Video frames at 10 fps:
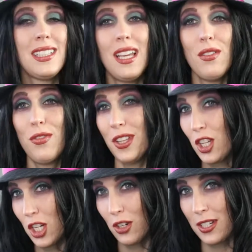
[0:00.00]
If you're feeling
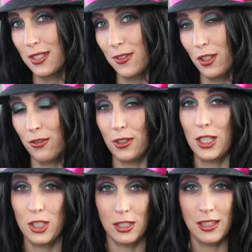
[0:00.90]
generous, feel free
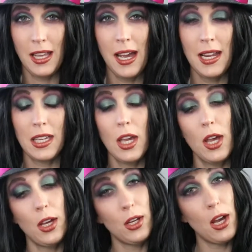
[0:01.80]
to like,
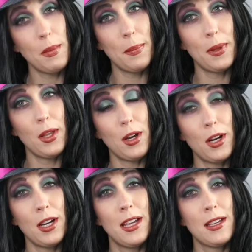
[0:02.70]
comment below,
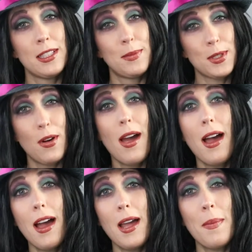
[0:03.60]

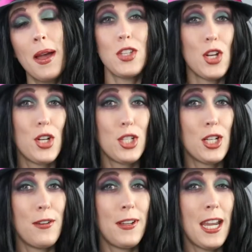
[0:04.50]
subscribe, turn on your
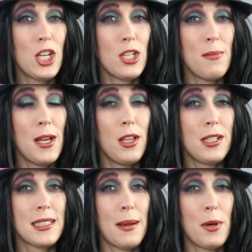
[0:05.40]
notification bell
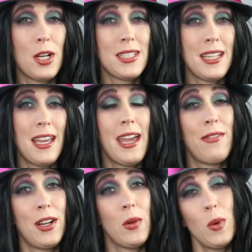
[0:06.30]
because I post here
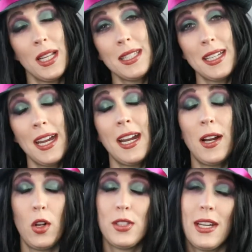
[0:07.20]
every Wednesday. I
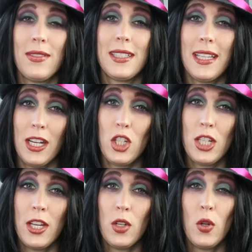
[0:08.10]
also have a second
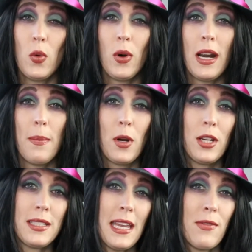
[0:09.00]
channel where I
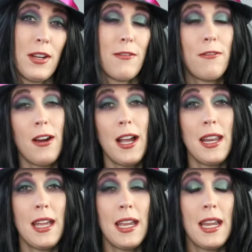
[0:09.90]
post every
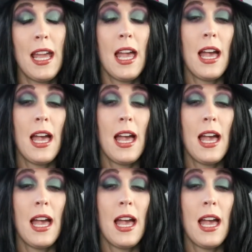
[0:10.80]
Friday.